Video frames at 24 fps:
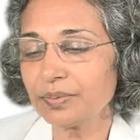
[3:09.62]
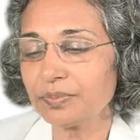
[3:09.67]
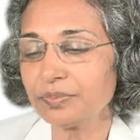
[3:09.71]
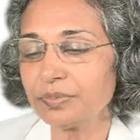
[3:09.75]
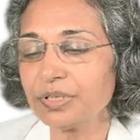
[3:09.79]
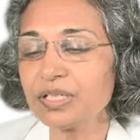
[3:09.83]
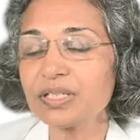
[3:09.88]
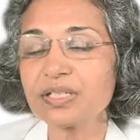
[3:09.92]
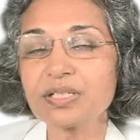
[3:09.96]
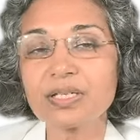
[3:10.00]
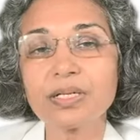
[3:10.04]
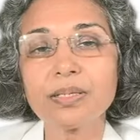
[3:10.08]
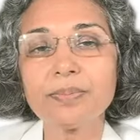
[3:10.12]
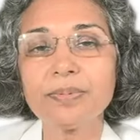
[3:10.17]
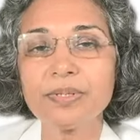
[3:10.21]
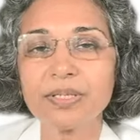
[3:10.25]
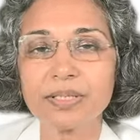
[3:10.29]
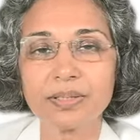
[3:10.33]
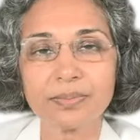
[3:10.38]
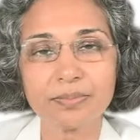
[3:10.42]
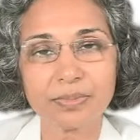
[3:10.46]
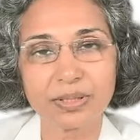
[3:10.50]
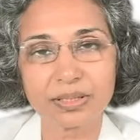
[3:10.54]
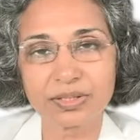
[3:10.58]
disturbing
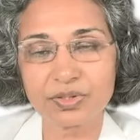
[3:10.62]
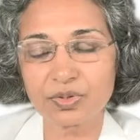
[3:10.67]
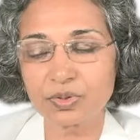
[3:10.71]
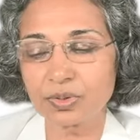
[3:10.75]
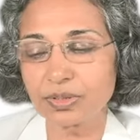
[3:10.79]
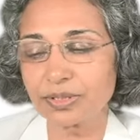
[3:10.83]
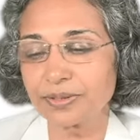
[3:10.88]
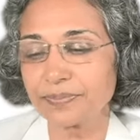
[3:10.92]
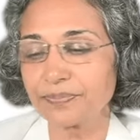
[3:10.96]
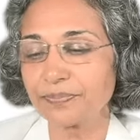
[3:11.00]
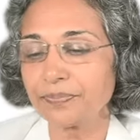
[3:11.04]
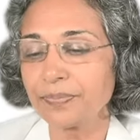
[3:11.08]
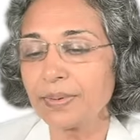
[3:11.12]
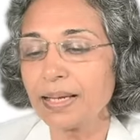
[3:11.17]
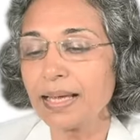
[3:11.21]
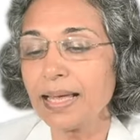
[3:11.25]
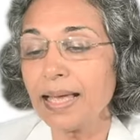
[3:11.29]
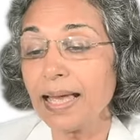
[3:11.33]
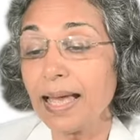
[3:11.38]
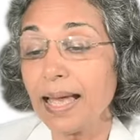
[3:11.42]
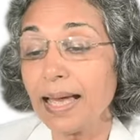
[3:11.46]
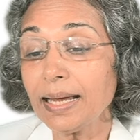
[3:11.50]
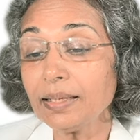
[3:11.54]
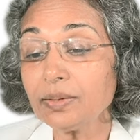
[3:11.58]
him actually.
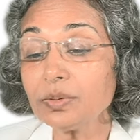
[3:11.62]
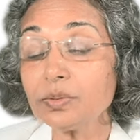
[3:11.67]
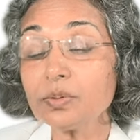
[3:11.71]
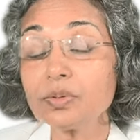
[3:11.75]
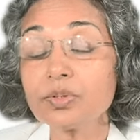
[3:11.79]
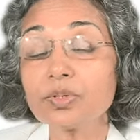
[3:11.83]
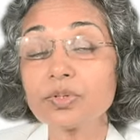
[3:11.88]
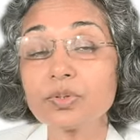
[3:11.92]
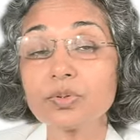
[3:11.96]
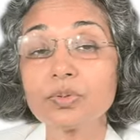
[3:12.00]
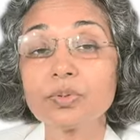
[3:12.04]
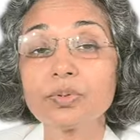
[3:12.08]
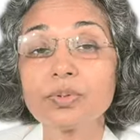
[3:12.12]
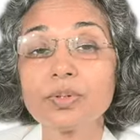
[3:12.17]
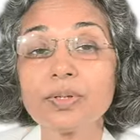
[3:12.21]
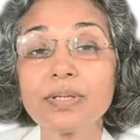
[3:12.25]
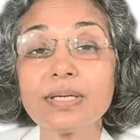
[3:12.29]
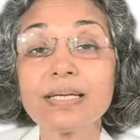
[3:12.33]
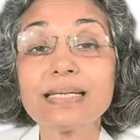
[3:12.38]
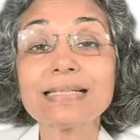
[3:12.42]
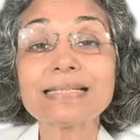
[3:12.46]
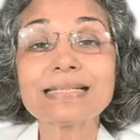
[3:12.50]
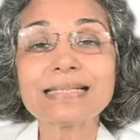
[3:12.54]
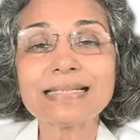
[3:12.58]
And also
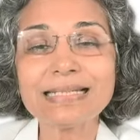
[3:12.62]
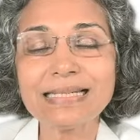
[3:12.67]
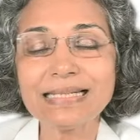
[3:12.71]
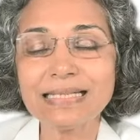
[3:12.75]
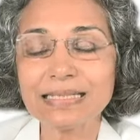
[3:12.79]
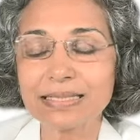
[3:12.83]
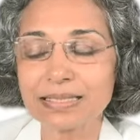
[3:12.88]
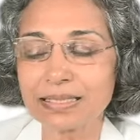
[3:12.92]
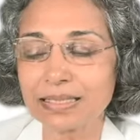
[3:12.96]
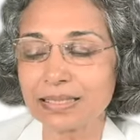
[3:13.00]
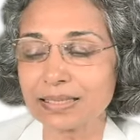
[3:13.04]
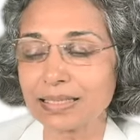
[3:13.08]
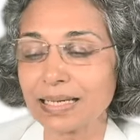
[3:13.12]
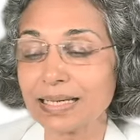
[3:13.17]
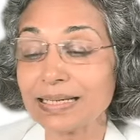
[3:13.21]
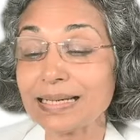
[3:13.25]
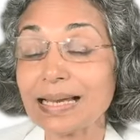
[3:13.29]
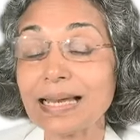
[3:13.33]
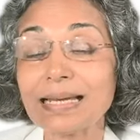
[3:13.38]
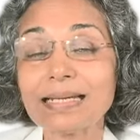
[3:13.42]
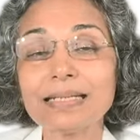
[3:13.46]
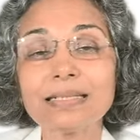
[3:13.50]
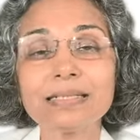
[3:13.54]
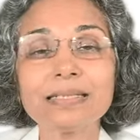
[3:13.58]
sneezing and
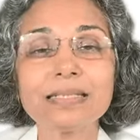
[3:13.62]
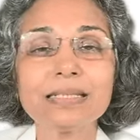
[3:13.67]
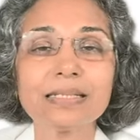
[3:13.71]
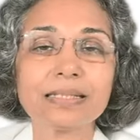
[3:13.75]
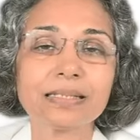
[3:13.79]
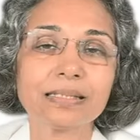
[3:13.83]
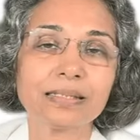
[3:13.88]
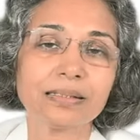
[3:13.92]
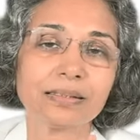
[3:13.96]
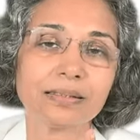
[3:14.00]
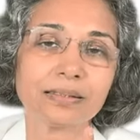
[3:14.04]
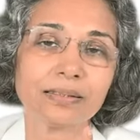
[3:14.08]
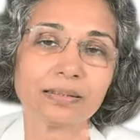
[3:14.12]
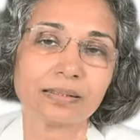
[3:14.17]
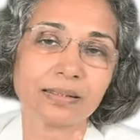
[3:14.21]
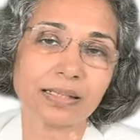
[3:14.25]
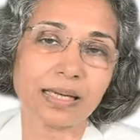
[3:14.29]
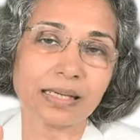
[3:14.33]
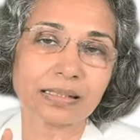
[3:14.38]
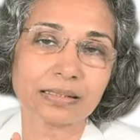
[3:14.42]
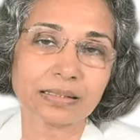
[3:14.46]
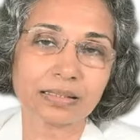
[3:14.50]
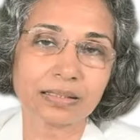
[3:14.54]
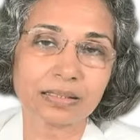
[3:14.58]
allergic
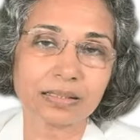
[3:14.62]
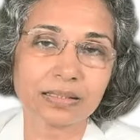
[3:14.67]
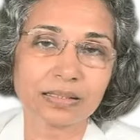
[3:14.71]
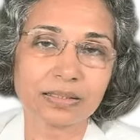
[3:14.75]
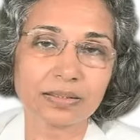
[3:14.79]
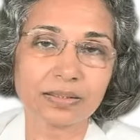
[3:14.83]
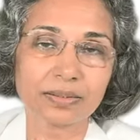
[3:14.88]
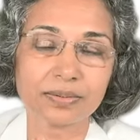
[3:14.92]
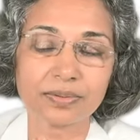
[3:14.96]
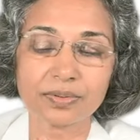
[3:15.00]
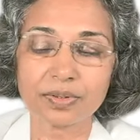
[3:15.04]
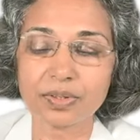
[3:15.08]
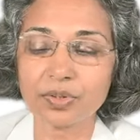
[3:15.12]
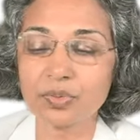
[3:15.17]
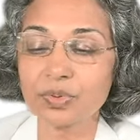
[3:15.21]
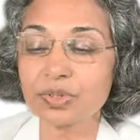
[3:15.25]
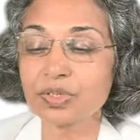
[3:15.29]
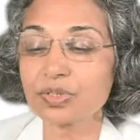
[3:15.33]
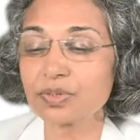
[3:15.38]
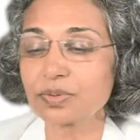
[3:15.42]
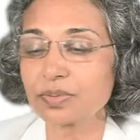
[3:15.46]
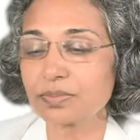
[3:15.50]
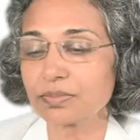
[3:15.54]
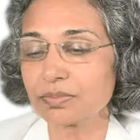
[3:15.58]
reactions. It
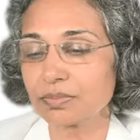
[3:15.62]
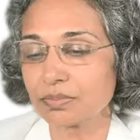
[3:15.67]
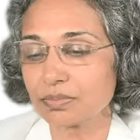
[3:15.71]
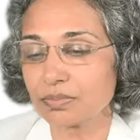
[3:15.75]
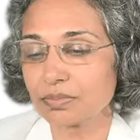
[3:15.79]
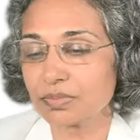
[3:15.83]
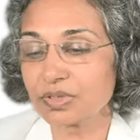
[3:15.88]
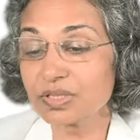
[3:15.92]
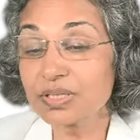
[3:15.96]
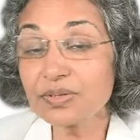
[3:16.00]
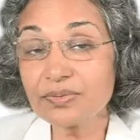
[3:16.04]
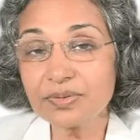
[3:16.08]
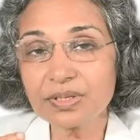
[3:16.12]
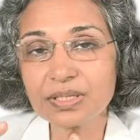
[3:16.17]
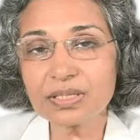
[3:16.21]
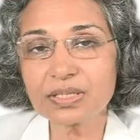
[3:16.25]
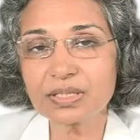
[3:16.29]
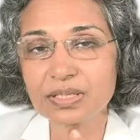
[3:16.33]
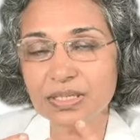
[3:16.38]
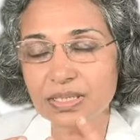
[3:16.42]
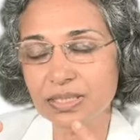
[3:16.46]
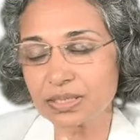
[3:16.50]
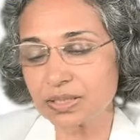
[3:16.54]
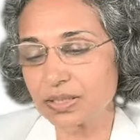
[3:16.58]
was severe
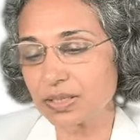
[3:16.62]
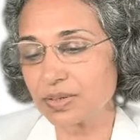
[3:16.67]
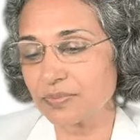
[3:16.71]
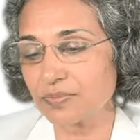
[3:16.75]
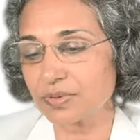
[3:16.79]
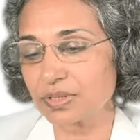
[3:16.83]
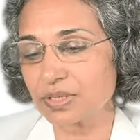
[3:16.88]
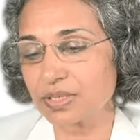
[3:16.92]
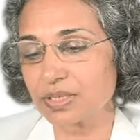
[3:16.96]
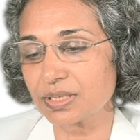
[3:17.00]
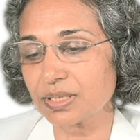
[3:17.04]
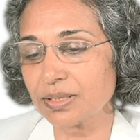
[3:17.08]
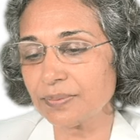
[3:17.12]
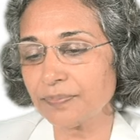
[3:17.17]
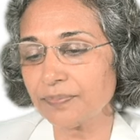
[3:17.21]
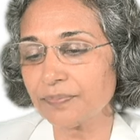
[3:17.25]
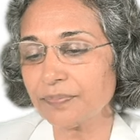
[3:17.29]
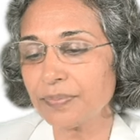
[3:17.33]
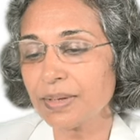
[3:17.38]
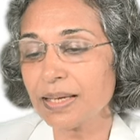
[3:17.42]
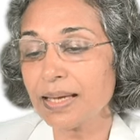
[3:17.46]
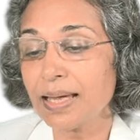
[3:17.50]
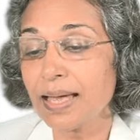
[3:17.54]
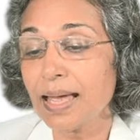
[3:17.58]
sneezing was there.
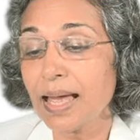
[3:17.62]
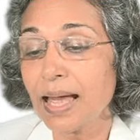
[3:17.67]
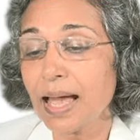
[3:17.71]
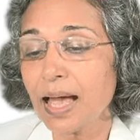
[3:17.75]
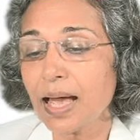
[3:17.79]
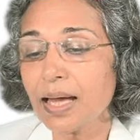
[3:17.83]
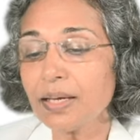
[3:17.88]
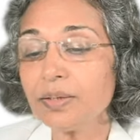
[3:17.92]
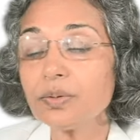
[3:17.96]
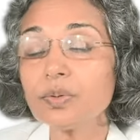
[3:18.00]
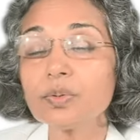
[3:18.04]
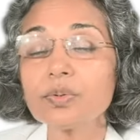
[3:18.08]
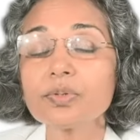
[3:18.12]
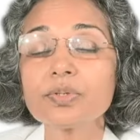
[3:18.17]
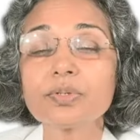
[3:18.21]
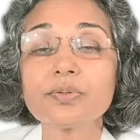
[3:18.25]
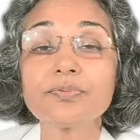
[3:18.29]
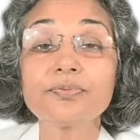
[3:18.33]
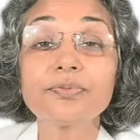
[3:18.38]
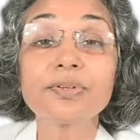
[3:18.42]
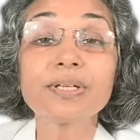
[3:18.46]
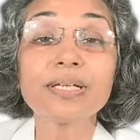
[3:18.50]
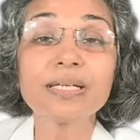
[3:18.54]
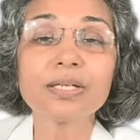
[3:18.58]
And also
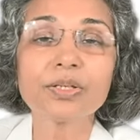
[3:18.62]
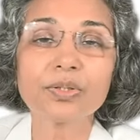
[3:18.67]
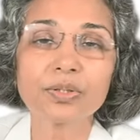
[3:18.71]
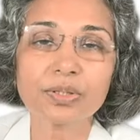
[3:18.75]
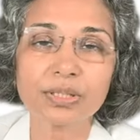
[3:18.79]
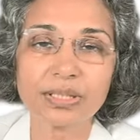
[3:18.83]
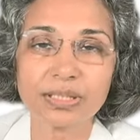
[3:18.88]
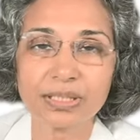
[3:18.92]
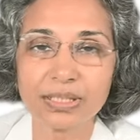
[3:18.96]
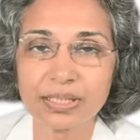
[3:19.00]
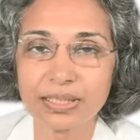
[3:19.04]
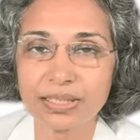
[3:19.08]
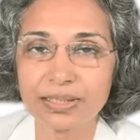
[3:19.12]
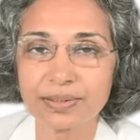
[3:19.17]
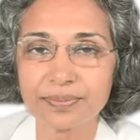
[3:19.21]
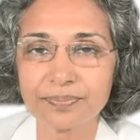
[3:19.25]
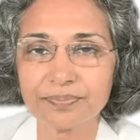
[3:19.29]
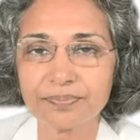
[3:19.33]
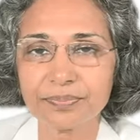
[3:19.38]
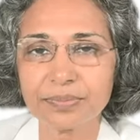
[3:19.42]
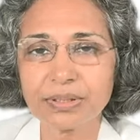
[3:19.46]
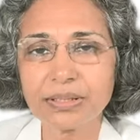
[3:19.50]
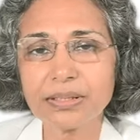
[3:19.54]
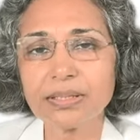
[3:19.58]
frequent headache.
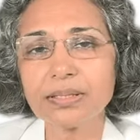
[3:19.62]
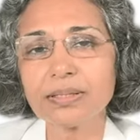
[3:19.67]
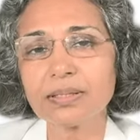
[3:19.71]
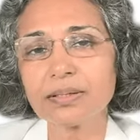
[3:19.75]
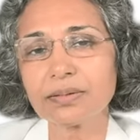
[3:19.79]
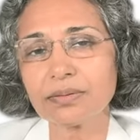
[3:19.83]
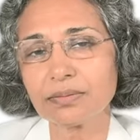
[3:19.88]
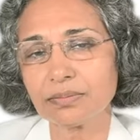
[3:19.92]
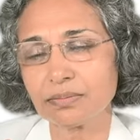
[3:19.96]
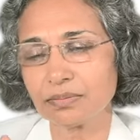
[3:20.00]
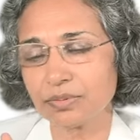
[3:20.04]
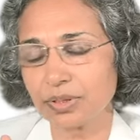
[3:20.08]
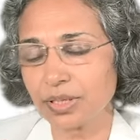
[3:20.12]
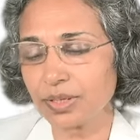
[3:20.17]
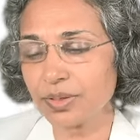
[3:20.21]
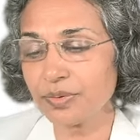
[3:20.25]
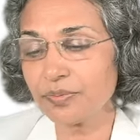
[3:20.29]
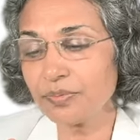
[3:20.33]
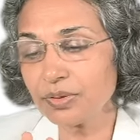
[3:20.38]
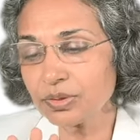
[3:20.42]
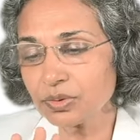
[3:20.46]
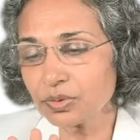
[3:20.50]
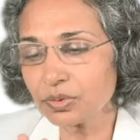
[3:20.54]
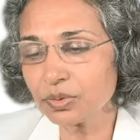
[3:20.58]
That are,
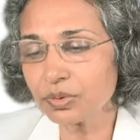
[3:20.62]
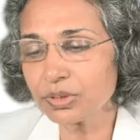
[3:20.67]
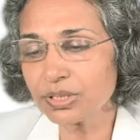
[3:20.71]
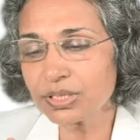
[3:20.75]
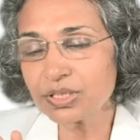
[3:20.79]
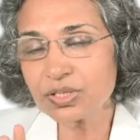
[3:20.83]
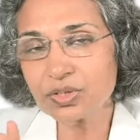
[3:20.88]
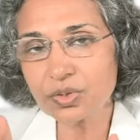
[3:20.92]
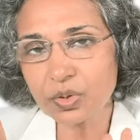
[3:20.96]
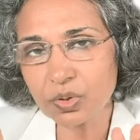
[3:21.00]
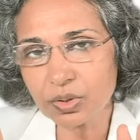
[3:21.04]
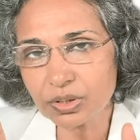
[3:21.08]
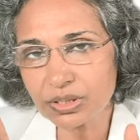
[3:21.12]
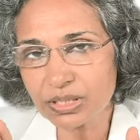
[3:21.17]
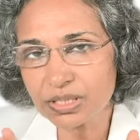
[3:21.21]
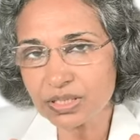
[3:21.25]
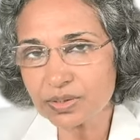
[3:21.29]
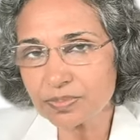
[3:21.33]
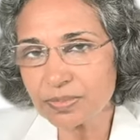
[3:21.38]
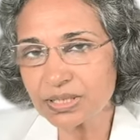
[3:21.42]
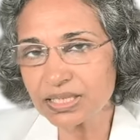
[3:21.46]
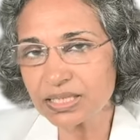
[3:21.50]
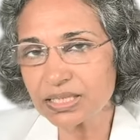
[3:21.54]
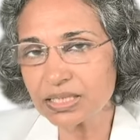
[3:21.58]
even though he's on this
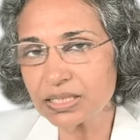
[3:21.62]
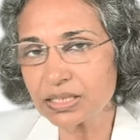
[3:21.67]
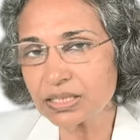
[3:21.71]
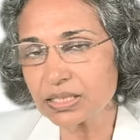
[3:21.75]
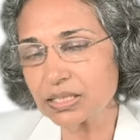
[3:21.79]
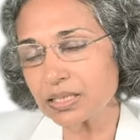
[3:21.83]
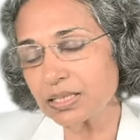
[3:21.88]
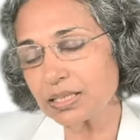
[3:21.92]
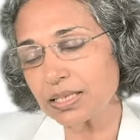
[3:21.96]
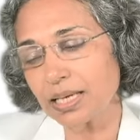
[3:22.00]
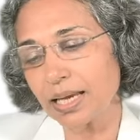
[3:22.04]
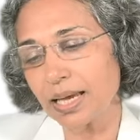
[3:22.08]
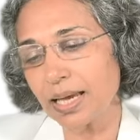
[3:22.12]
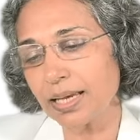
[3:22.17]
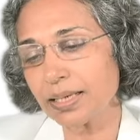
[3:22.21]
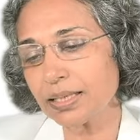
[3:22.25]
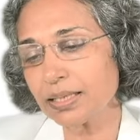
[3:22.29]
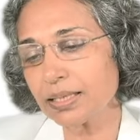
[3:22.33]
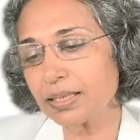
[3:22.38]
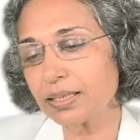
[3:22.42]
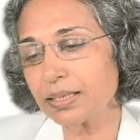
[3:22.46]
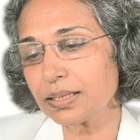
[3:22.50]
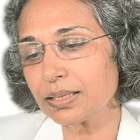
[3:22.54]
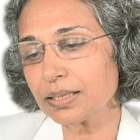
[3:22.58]
medication and